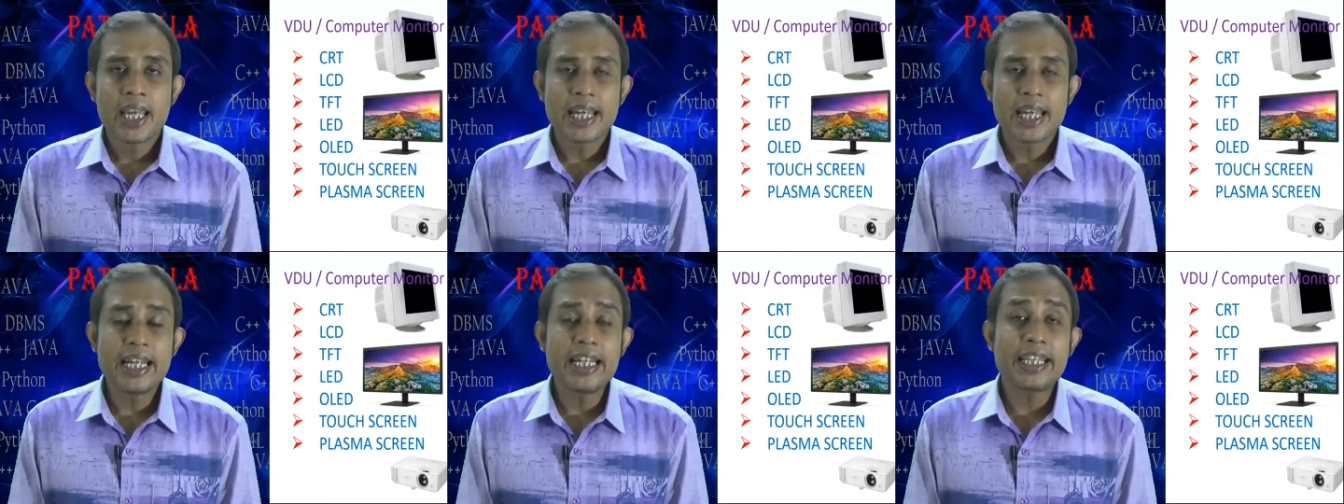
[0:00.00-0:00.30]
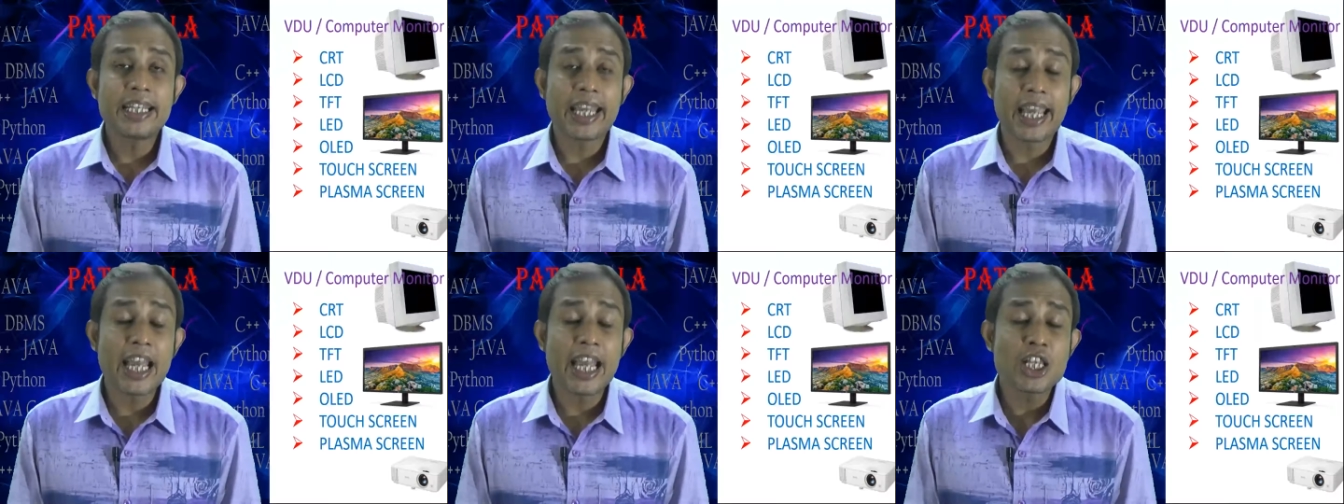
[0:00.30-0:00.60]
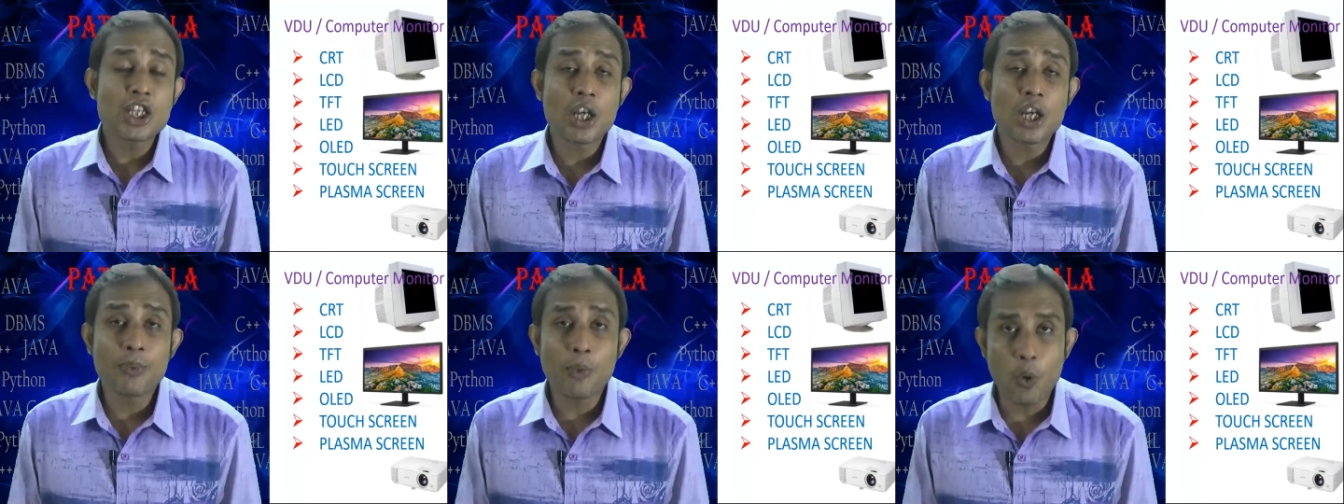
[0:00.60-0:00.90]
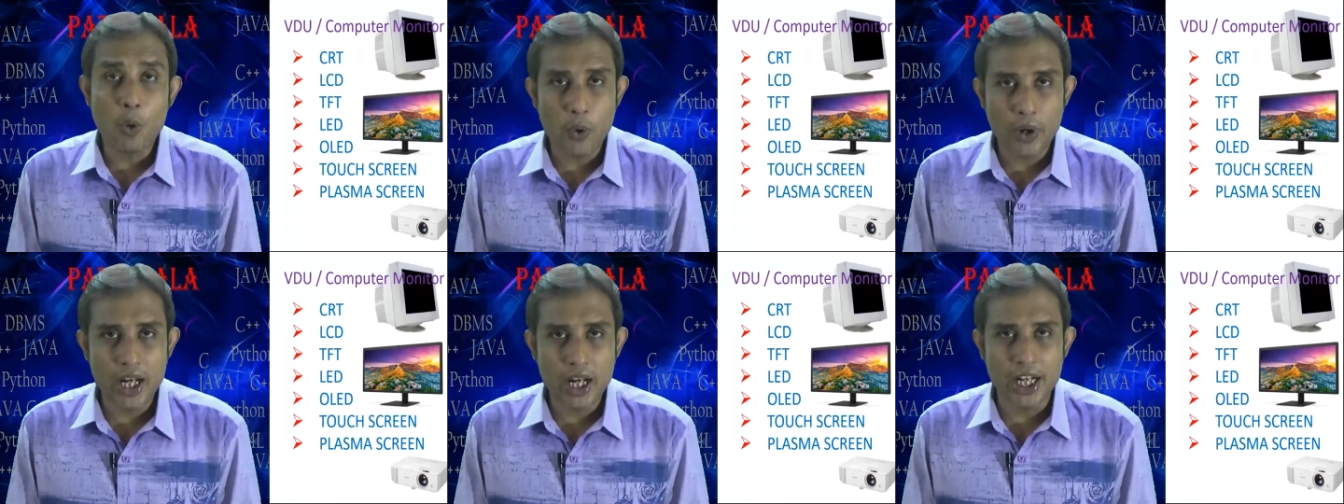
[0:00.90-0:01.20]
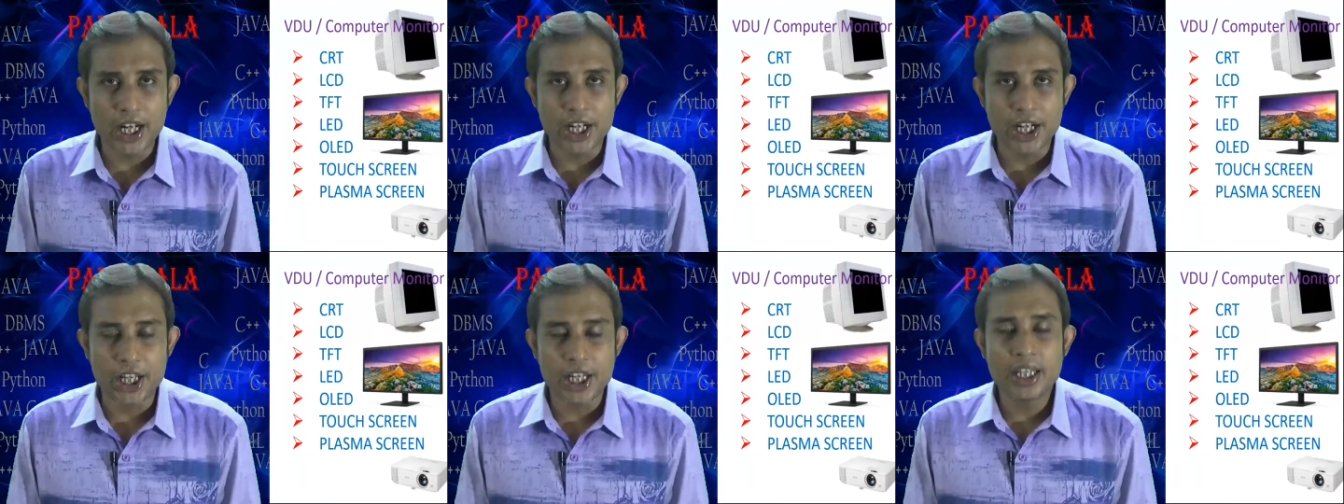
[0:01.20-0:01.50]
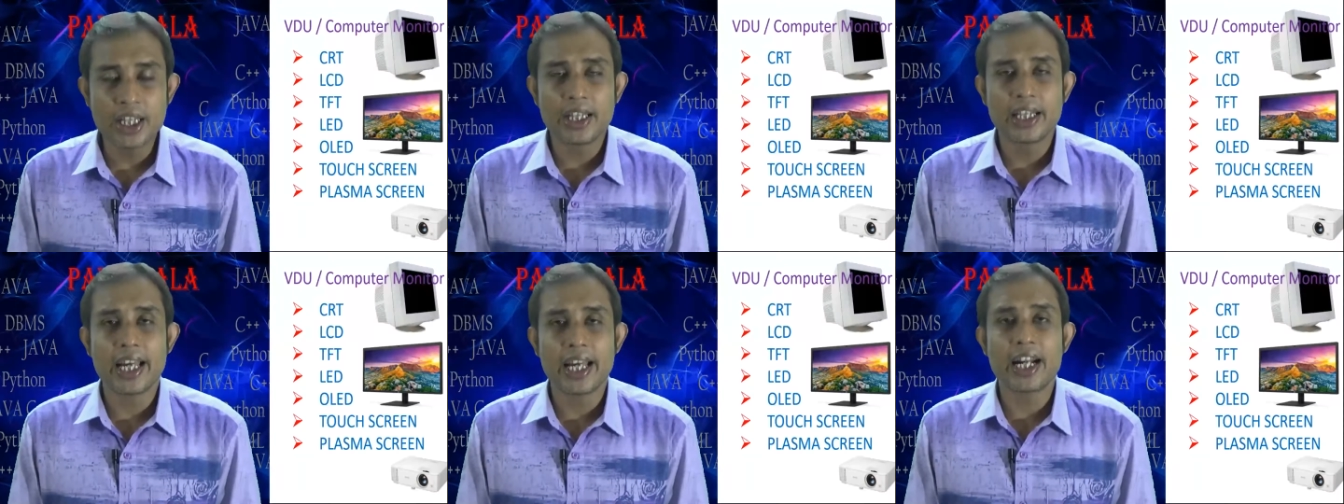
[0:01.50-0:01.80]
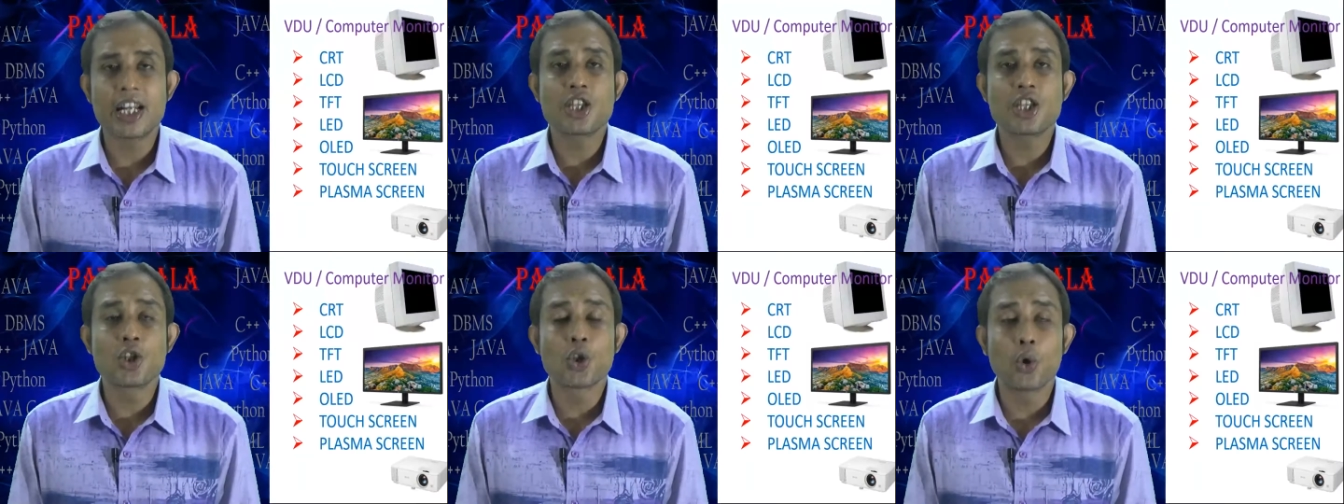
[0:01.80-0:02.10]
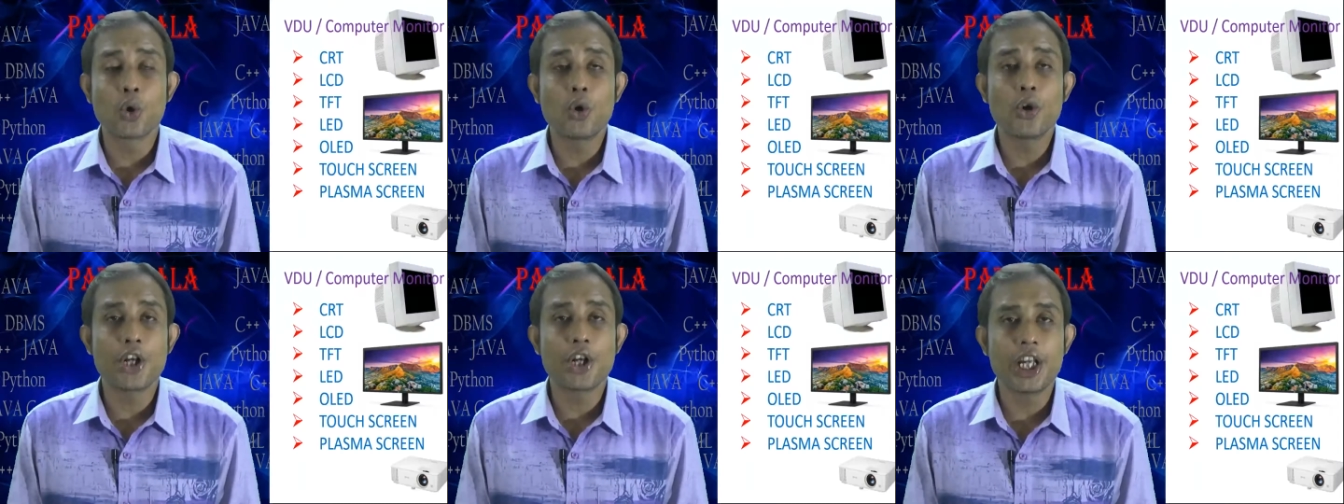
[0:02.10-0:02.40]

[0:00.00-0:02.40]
In case of OLED, there is no